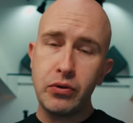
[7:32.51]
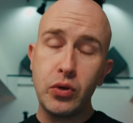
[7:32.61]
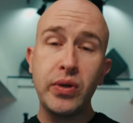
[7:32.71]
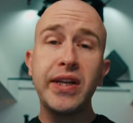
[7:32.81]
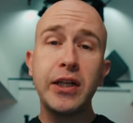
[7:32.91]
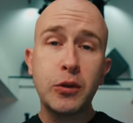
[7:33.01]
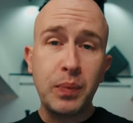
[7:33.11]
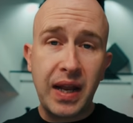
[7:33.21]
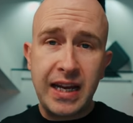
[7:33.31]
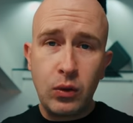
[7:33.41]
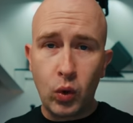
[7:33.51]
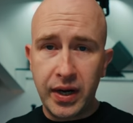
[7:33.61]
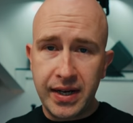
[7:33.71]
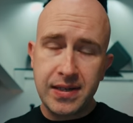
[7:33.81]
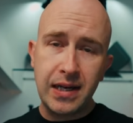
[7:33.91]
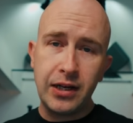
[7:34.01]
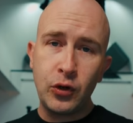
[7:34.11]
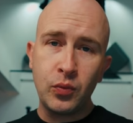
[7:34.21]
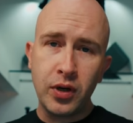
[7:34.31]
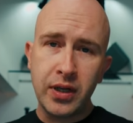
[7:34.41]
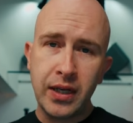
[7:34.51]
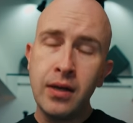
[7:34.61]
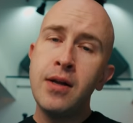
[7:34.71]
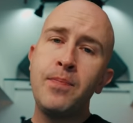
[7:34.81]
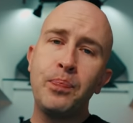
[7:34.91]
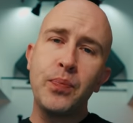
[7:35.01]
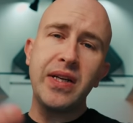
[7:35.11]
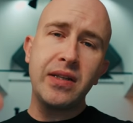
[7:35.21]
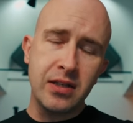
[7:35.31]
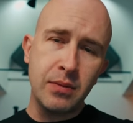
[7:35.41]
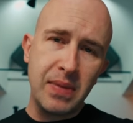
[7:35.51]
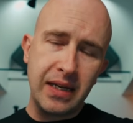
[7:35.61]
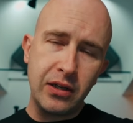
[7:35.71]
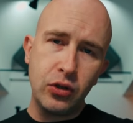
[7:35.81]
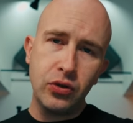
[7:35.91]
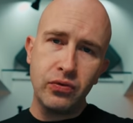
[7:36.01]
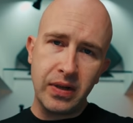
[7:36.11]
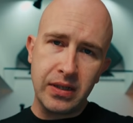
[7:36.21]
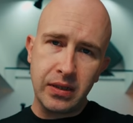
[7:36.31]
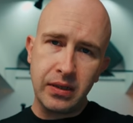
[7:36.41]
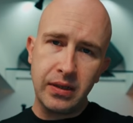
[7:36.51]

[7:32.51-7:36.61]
You can explain why it's still in your pocket, but it doesn't make it a good reason.